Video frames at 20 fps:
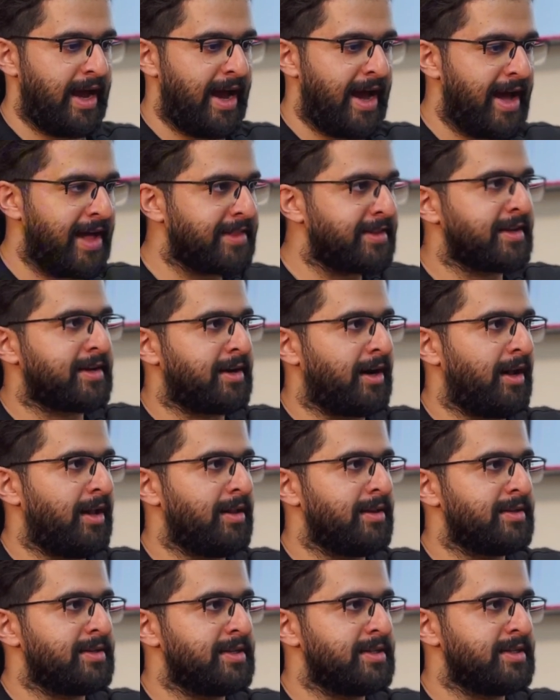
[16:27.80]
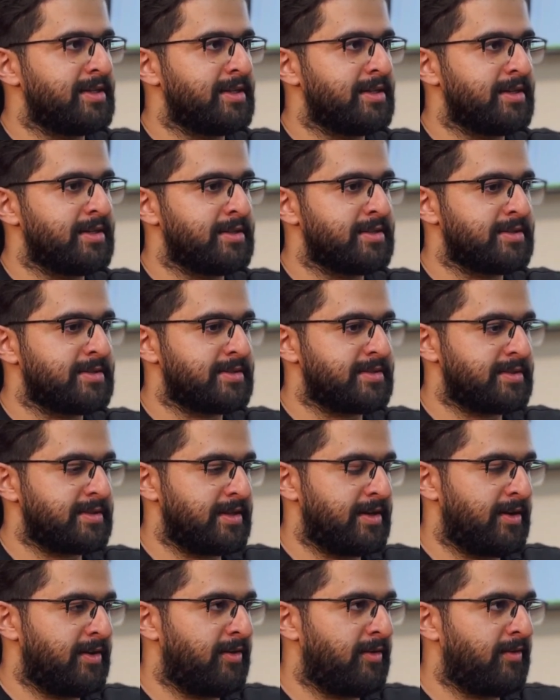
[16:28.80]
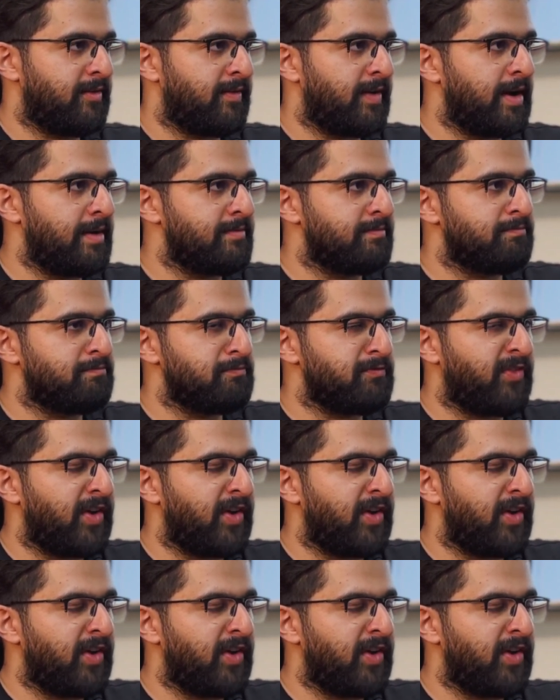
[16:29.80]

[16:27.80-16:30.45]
ethical is one